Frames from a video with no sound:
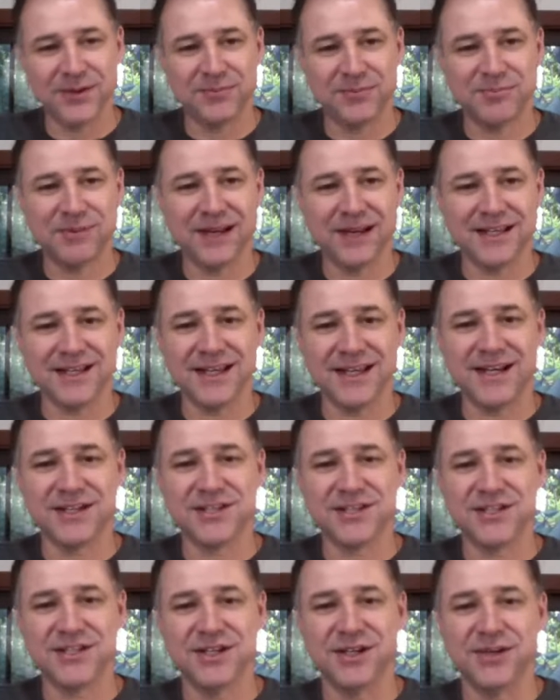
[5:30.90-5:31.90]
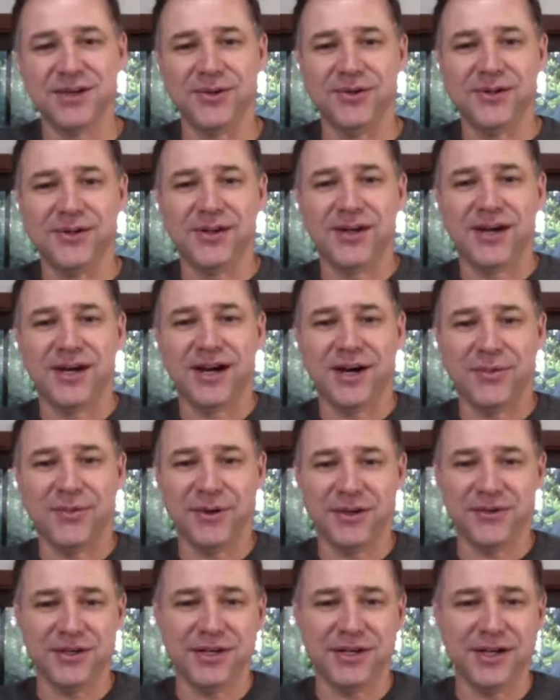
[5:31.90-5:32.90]
let us know
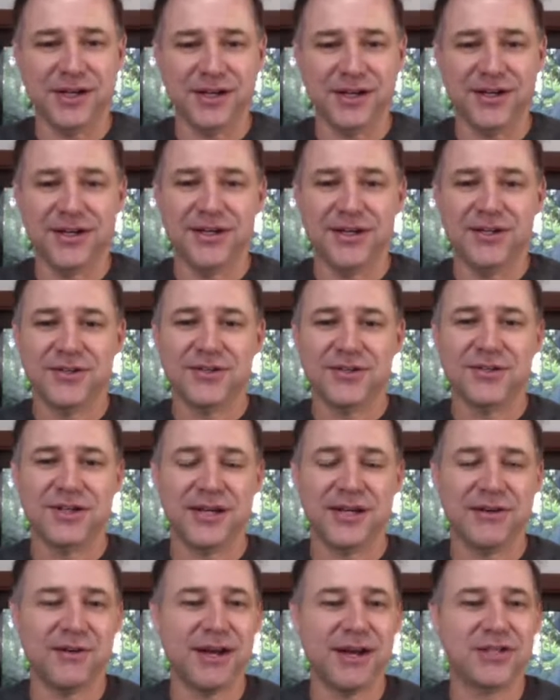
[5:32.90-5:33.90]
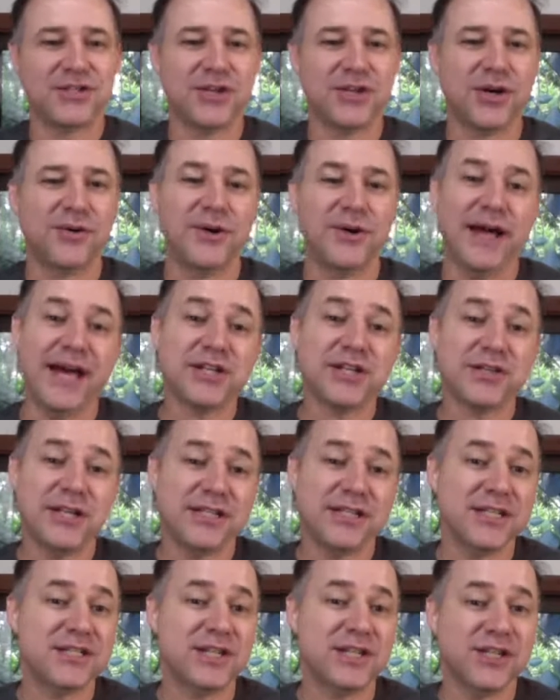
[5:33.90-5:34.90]
when you're here, right? So actually,
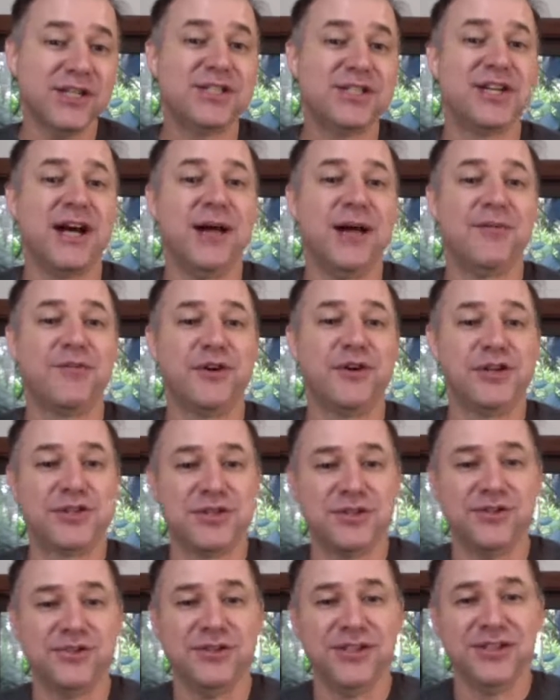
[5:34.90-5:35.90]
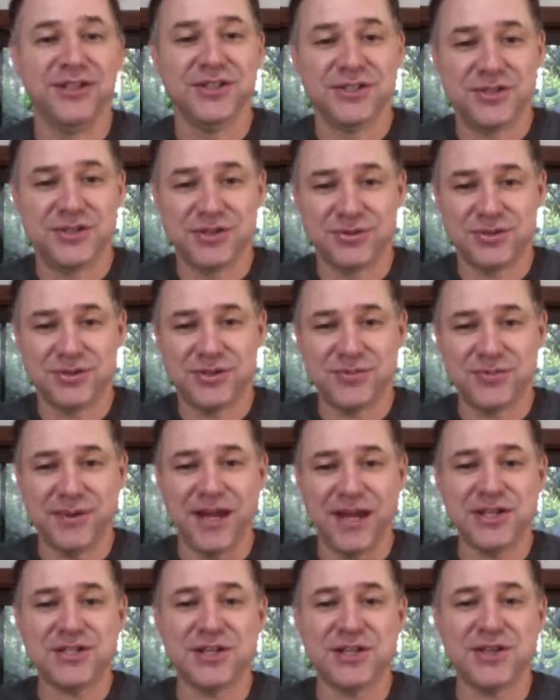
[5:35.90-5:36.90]
this is a good time for us to
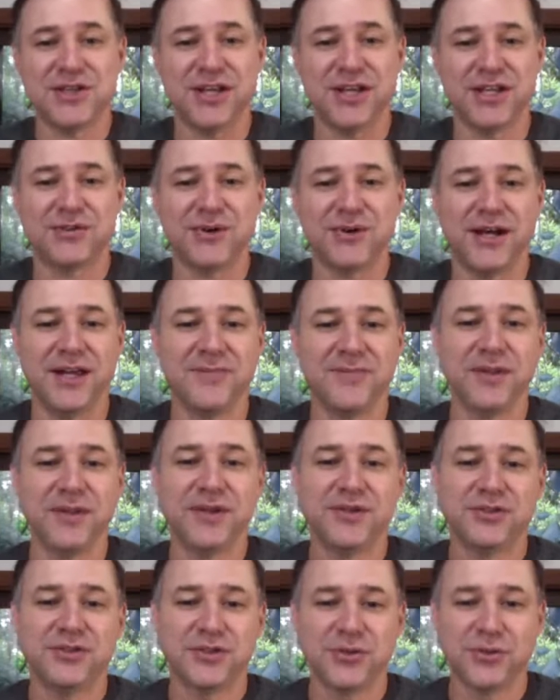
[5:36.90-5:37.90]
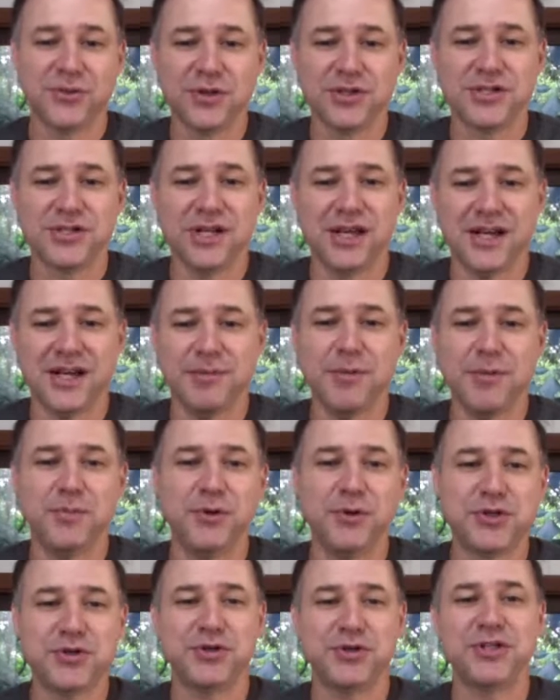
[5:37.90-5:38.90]
mention things, right? So Ruslan, let me
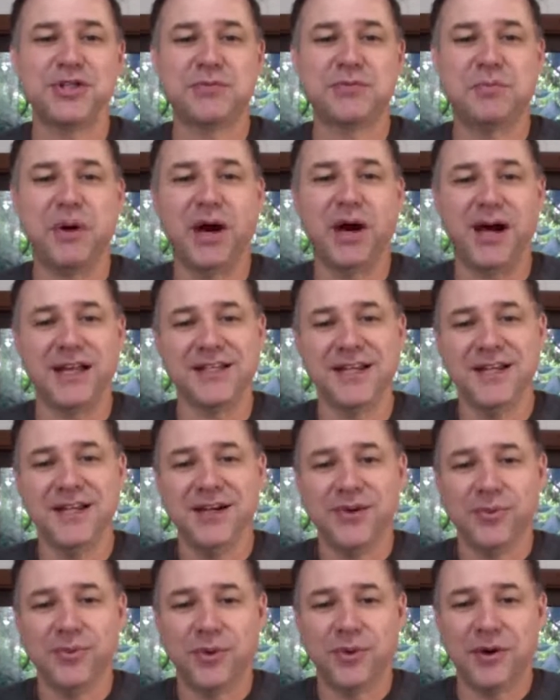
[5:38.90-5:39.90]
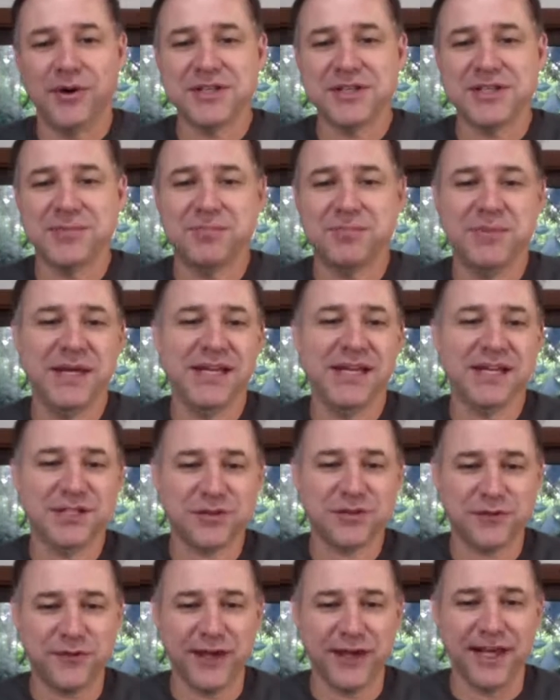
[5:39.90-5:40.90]
put you on the spot. What was the
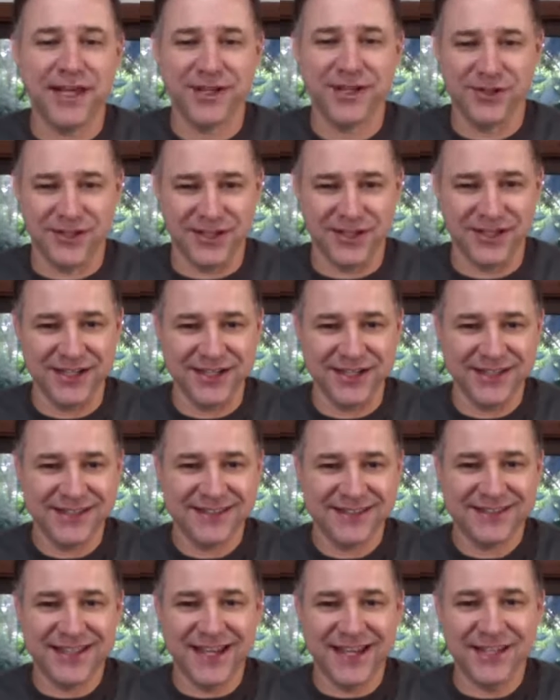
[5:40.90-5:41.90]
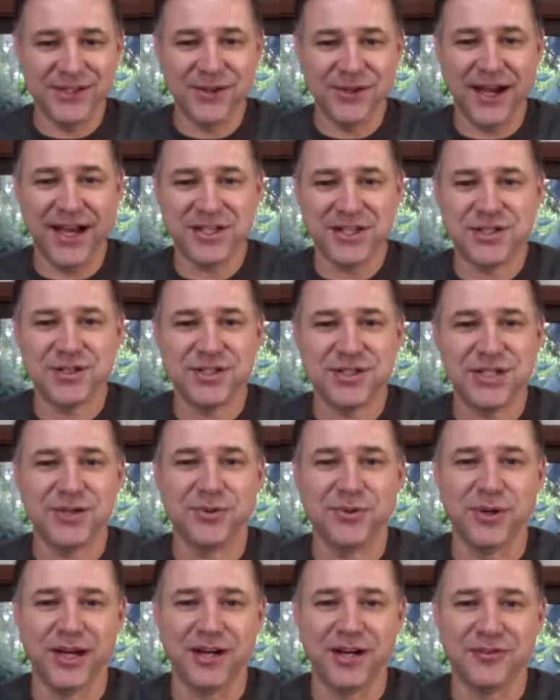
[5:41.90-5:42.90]
biggest failure that you had to
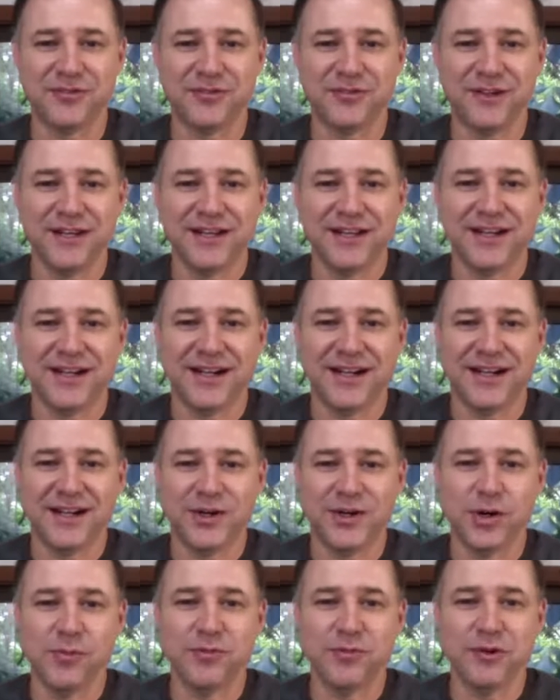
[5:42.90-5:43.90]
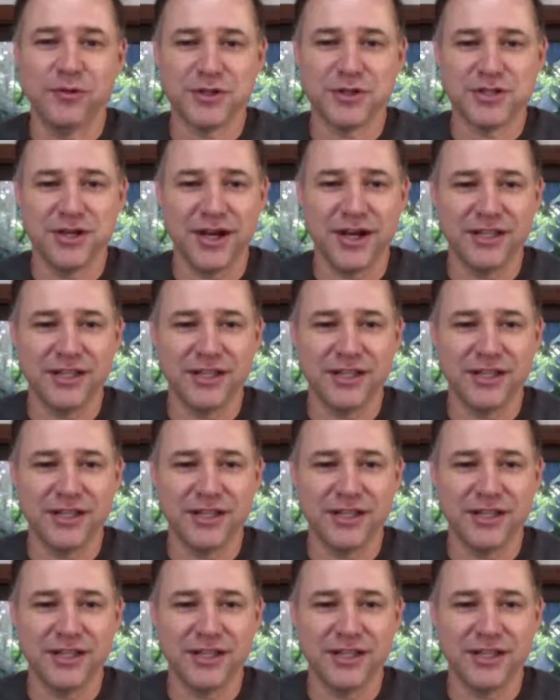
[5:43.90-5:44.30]
deal with? Hopefully, it was not